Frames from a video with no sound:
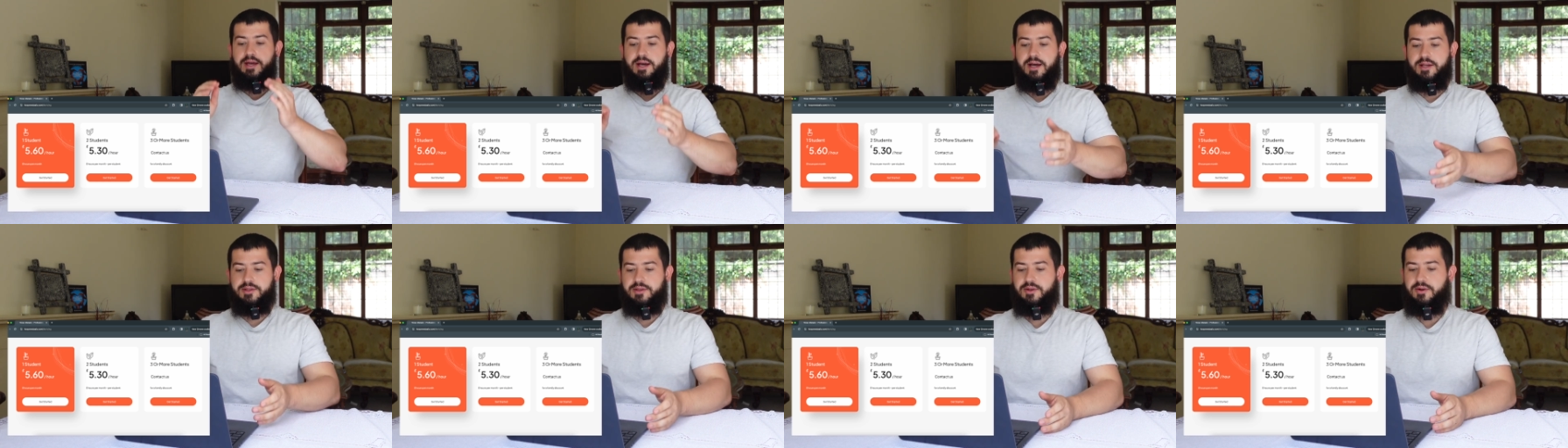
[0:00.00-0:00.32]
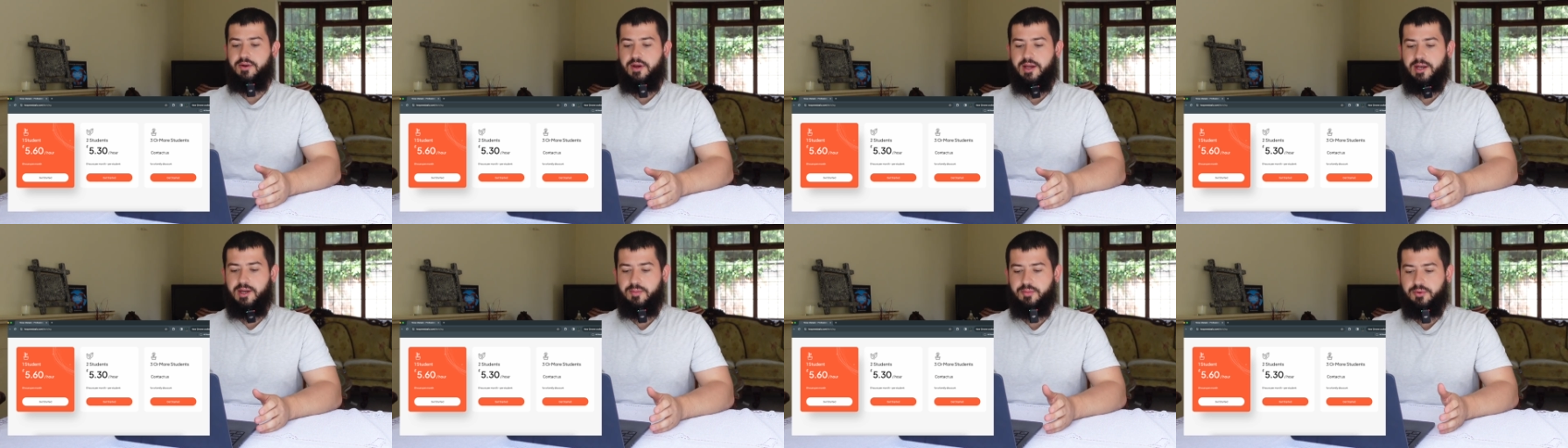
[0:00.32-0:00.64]
I don't
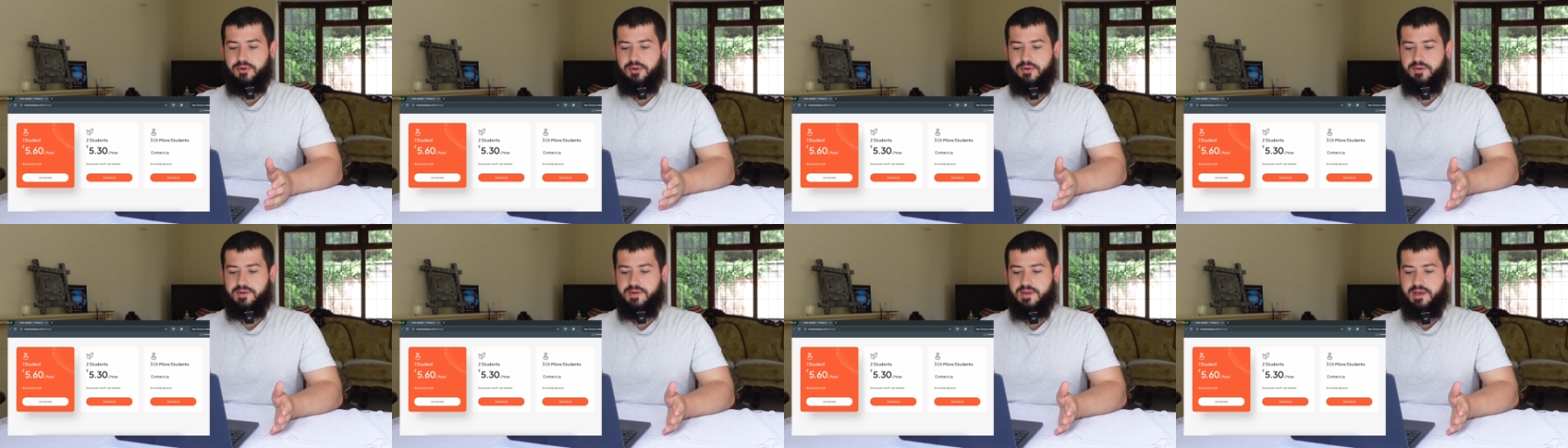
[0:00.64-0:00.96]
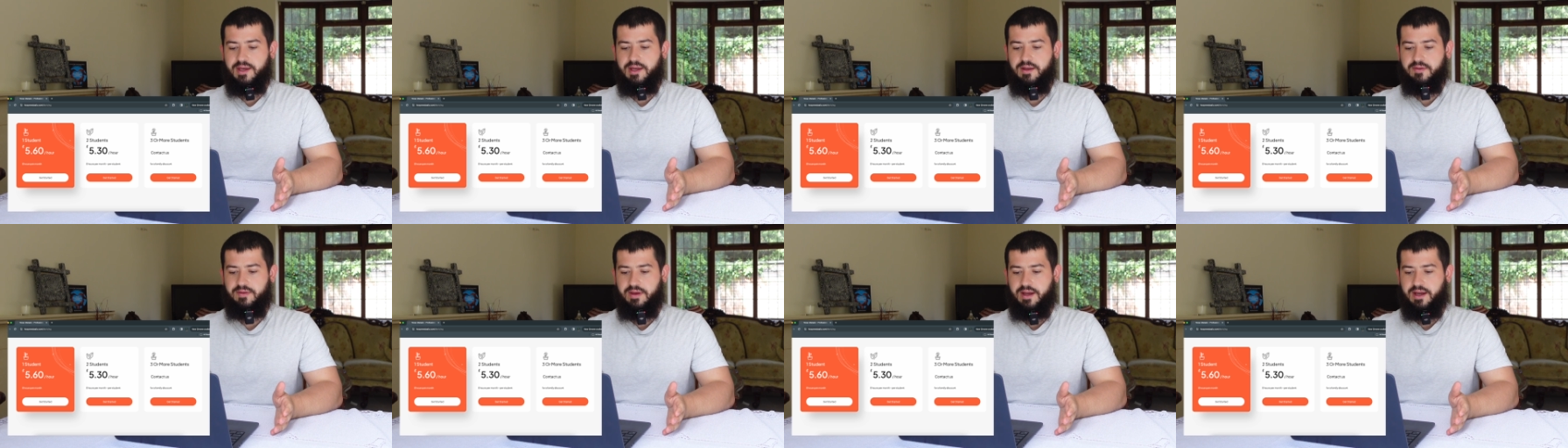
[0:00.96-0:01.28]
know anybody who's
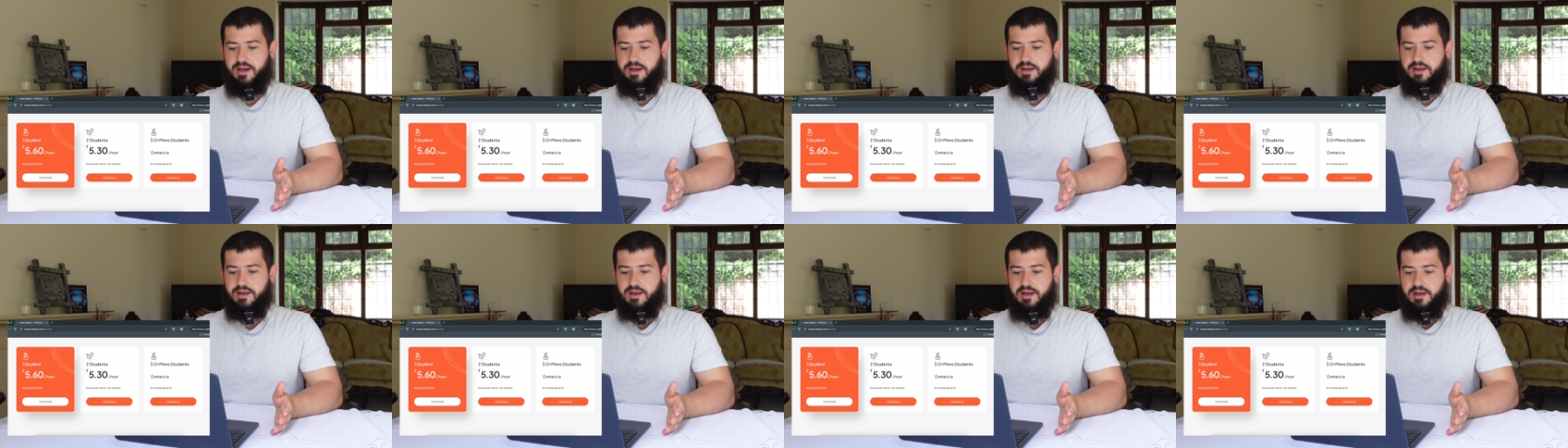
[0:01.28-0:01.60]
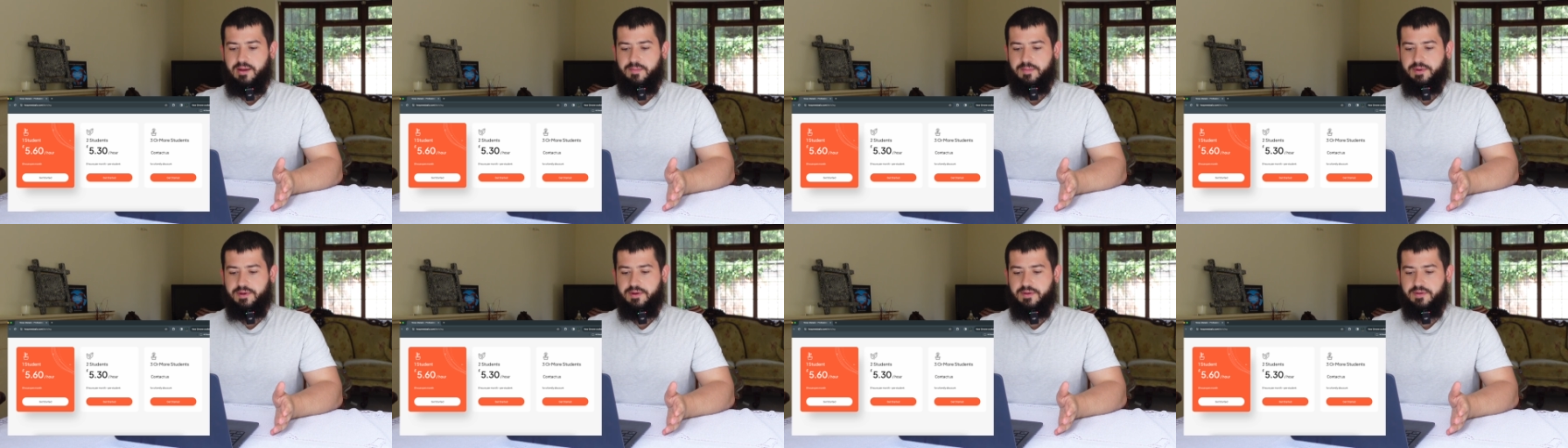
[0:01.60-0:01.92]
saying that.
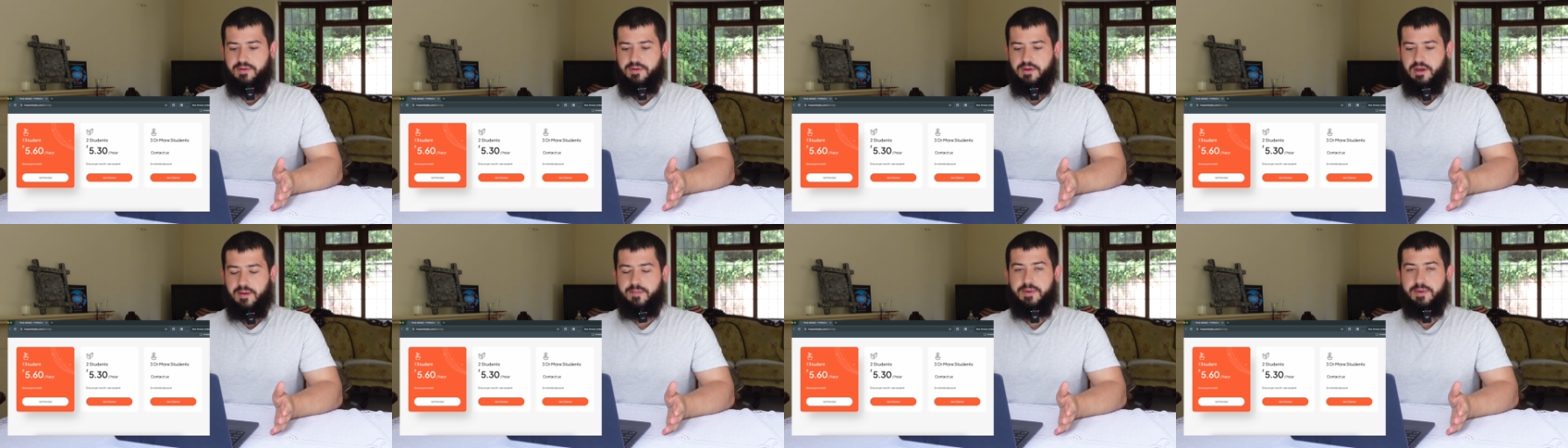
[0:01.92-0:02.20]
Because,